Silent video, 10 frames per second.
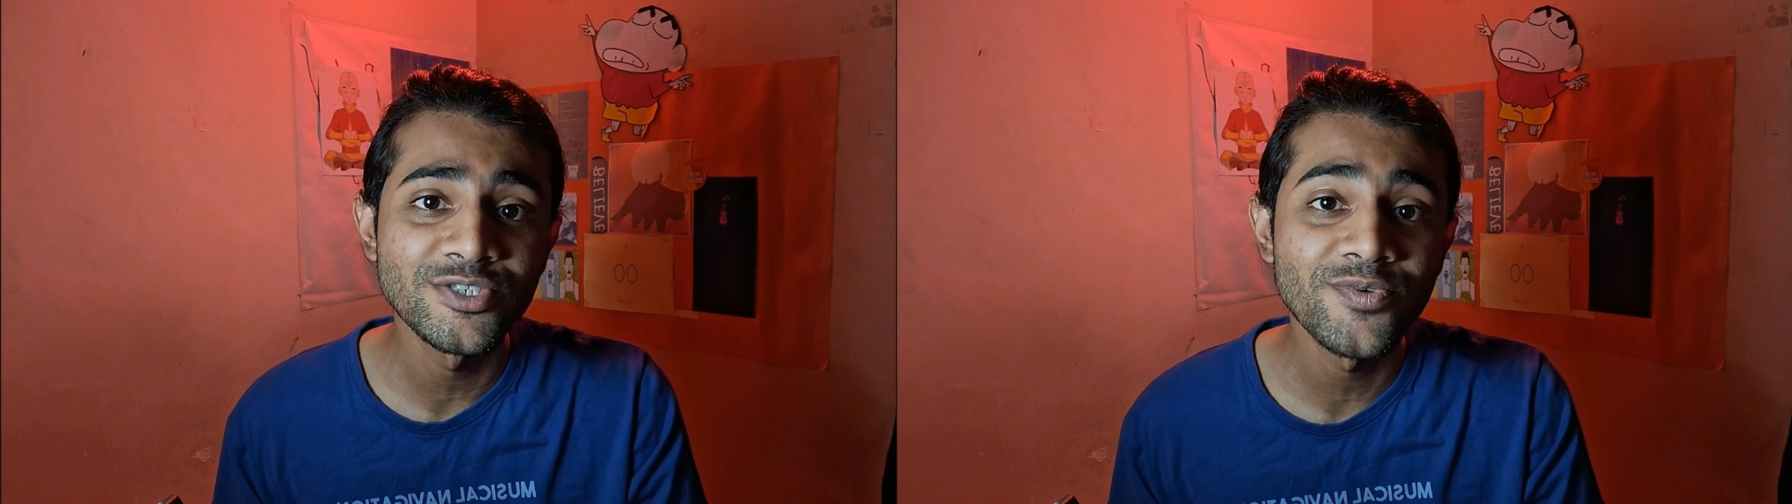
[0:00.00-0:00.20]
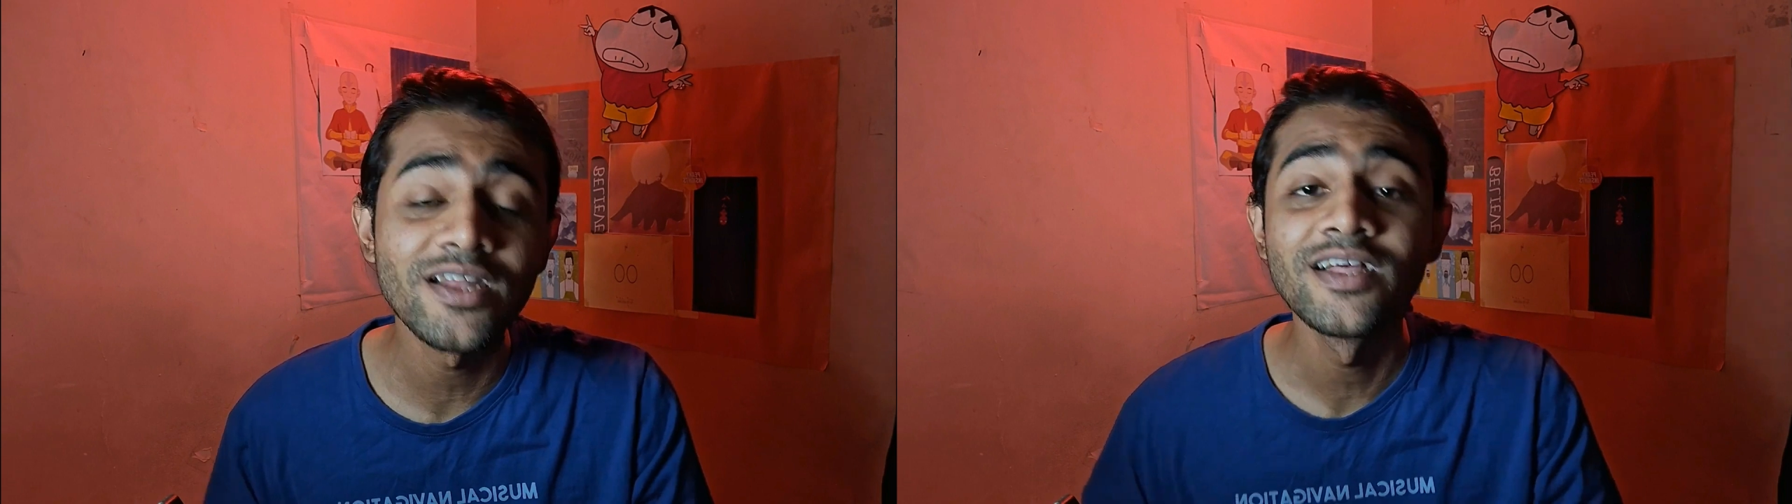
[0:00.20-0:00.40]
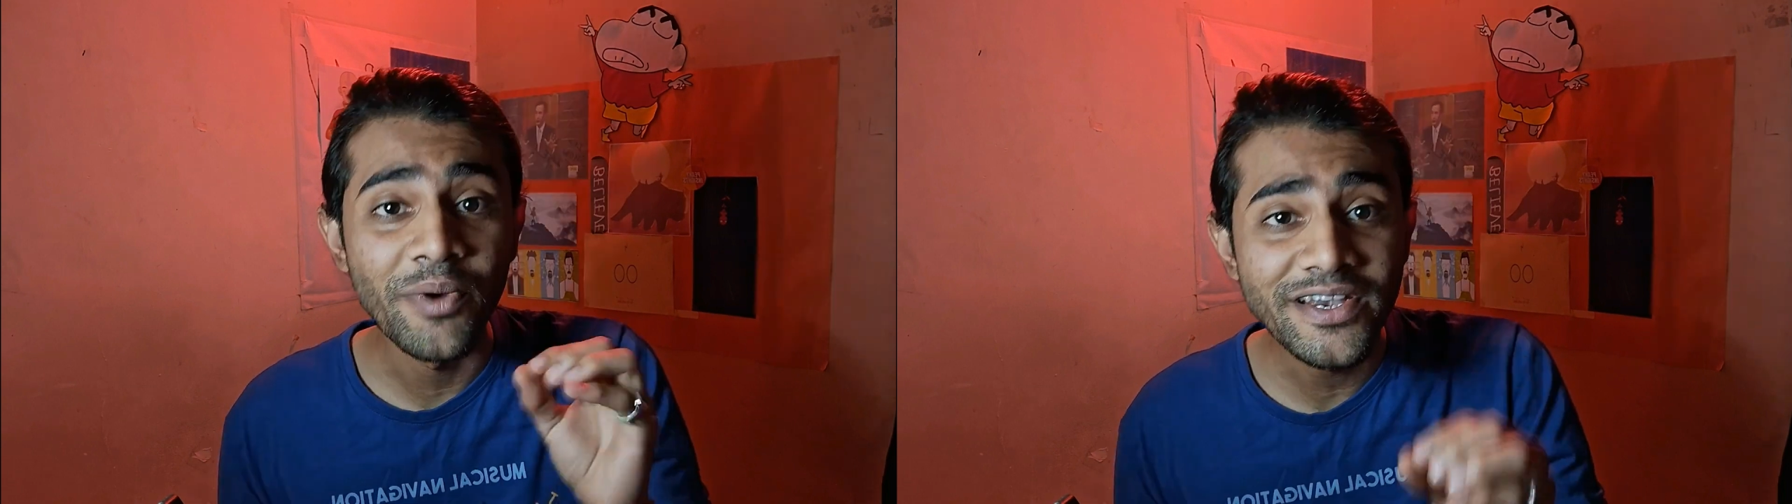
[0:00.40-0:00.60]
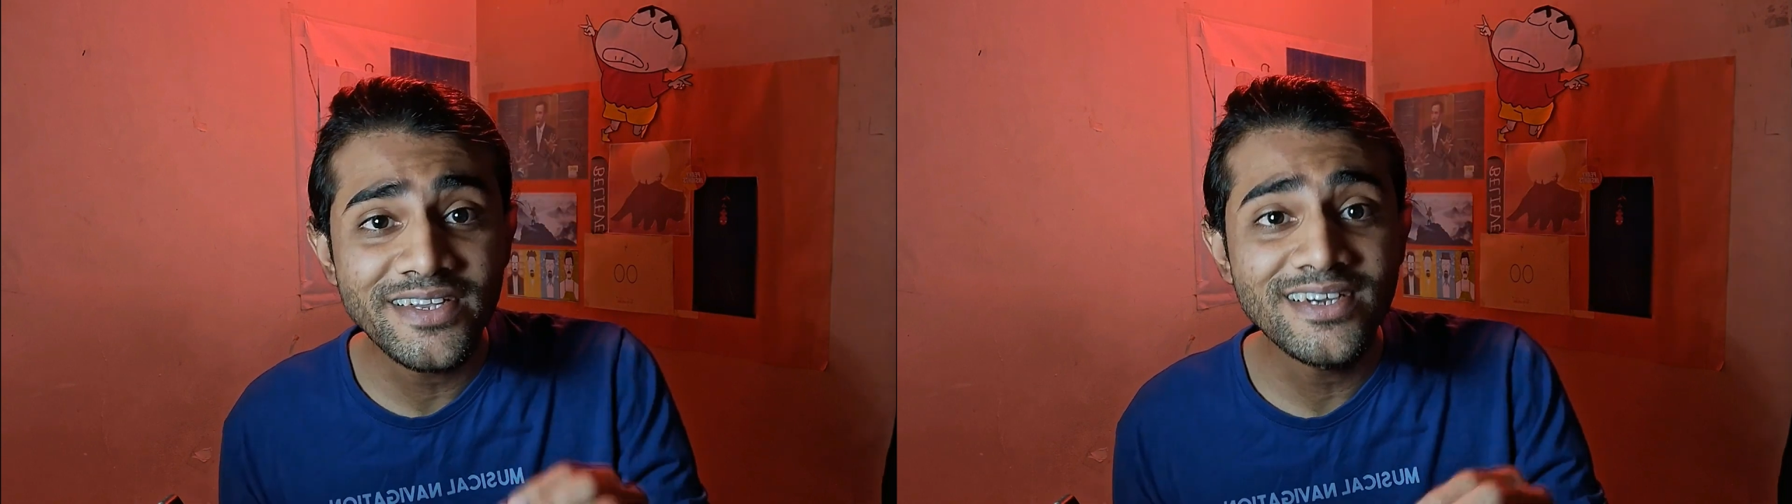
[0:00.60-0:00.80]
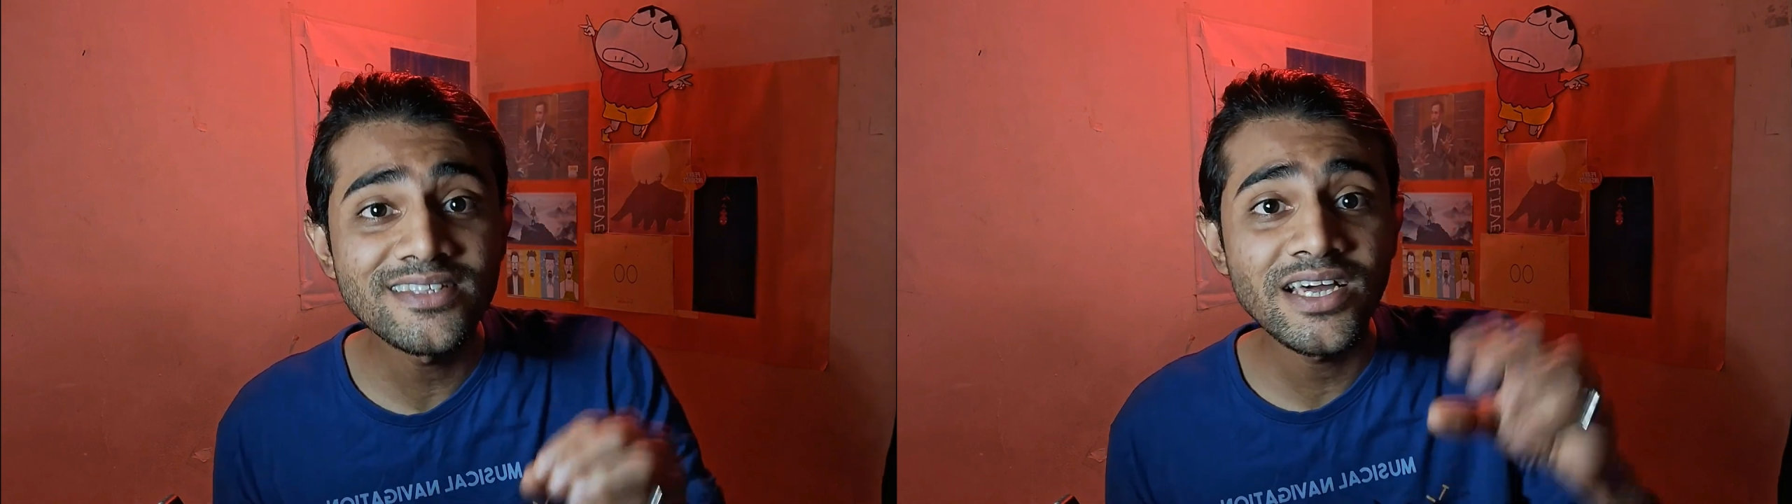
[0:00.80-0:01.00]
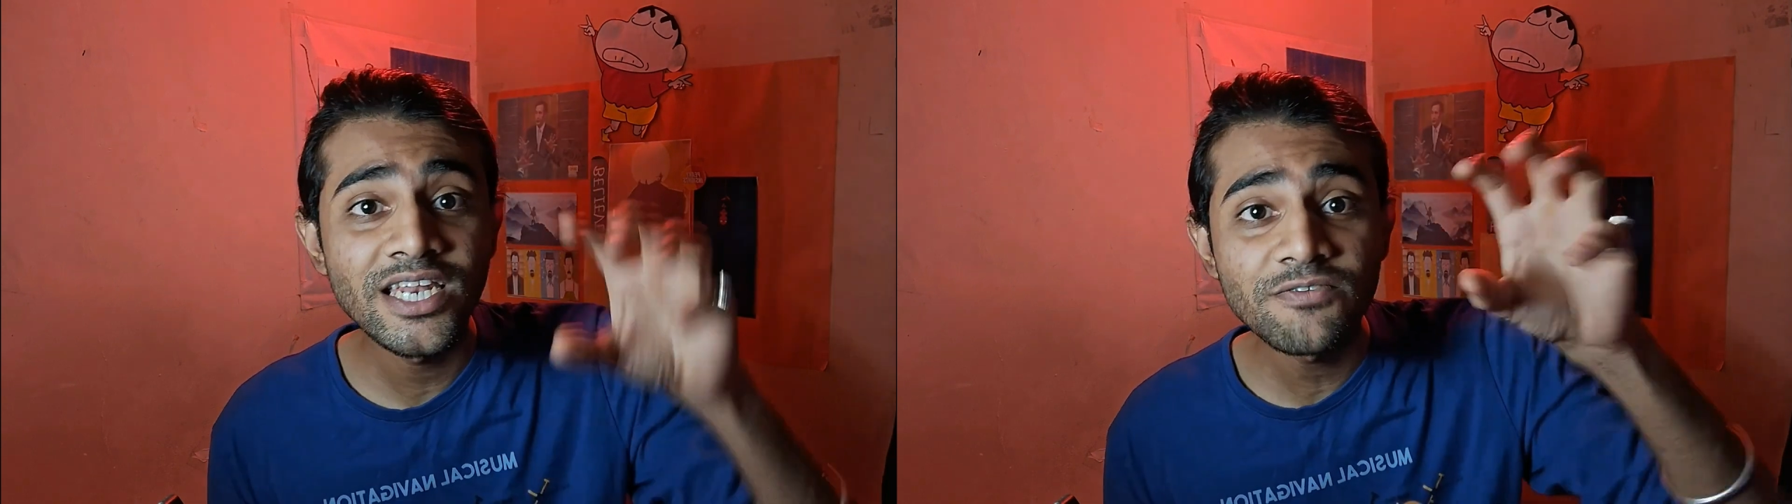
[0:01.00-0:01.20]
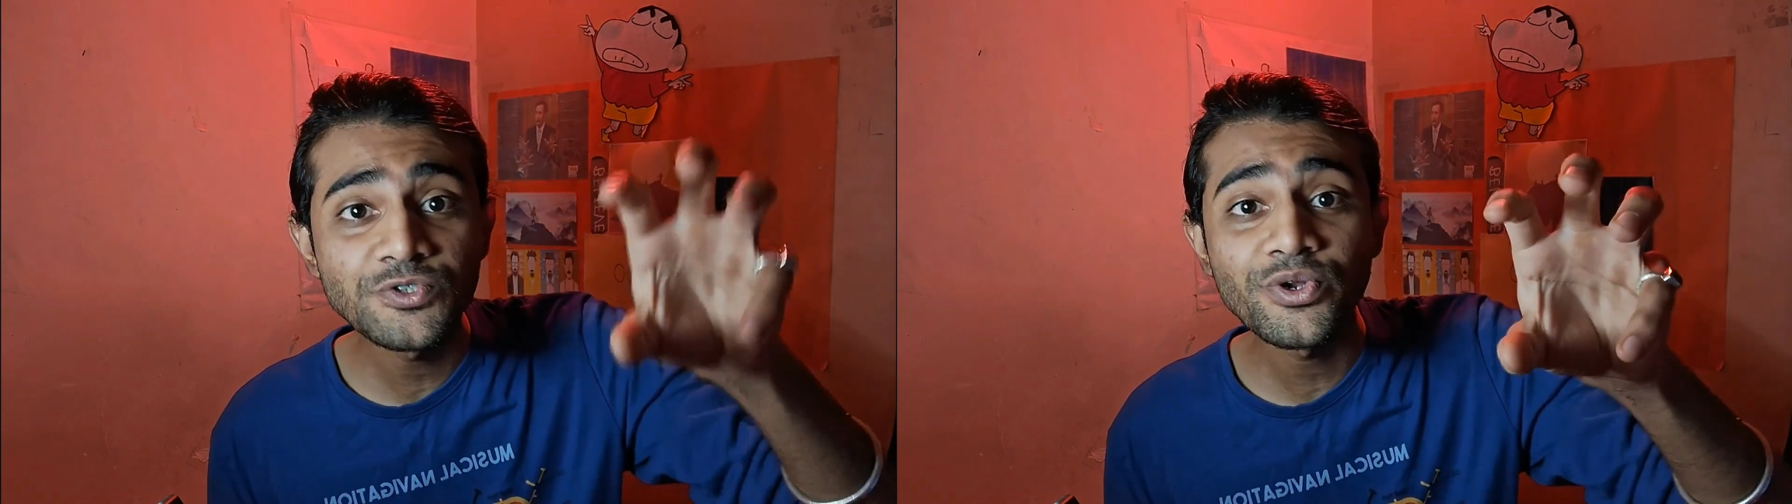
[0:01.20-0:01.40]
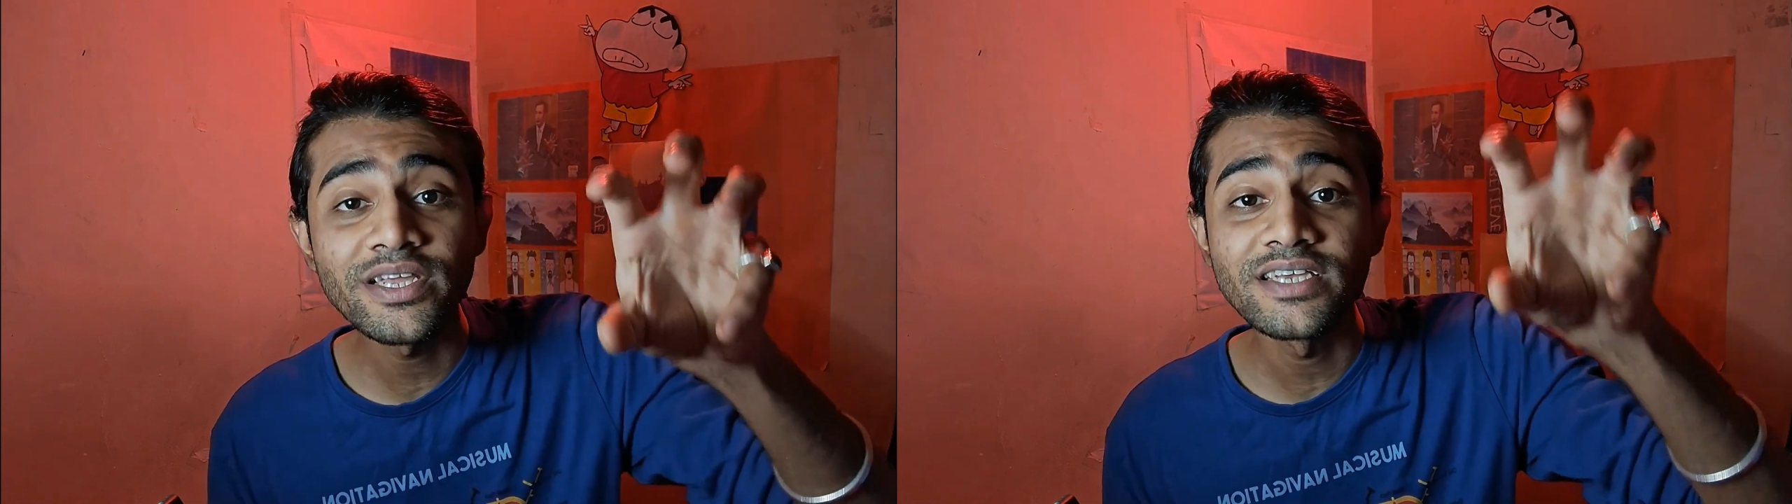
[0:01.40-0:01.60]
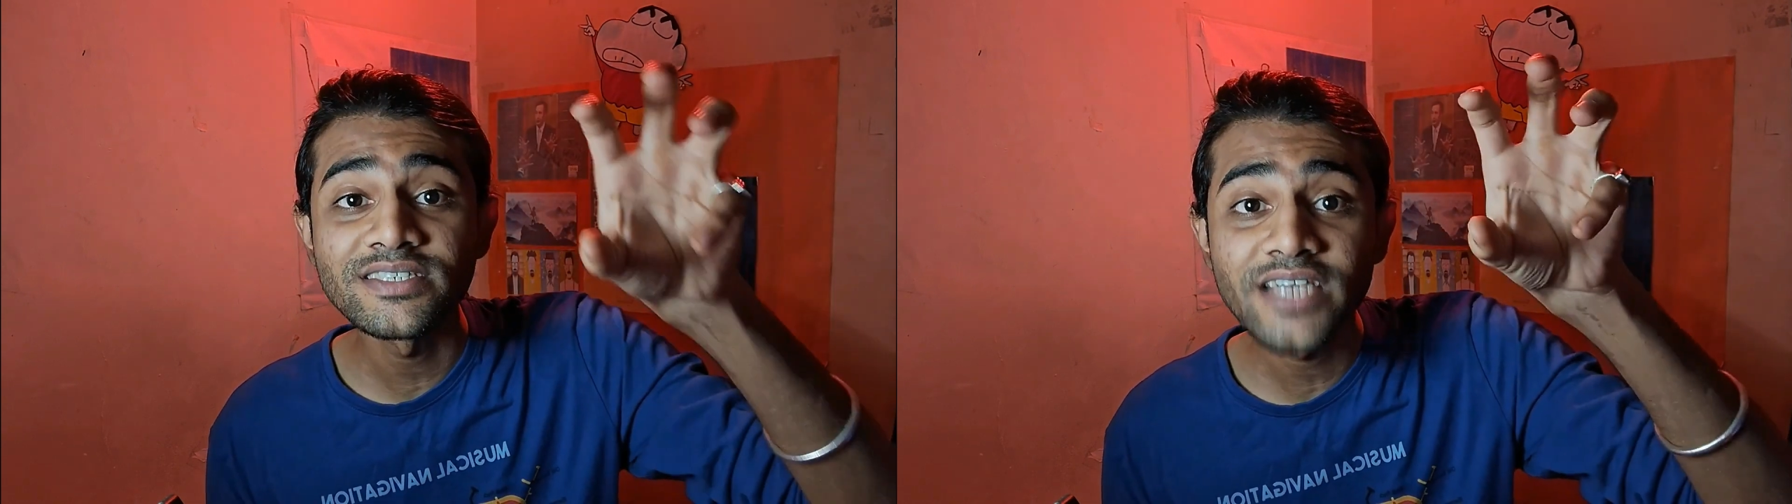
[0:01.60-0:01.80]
as well, but here the love story is